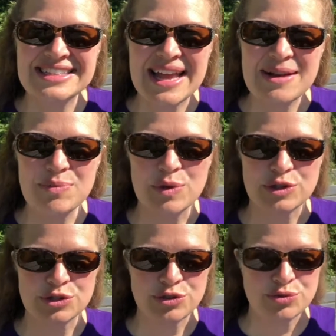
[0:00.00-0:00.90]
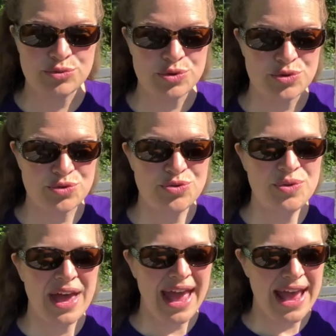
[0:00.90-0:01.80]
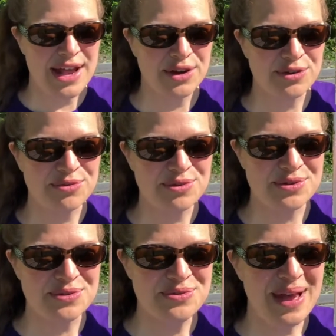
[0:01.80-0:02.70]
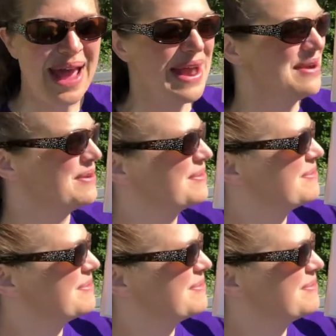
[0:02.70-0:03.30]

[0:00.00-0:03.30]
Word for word: tadpoles grew and grew and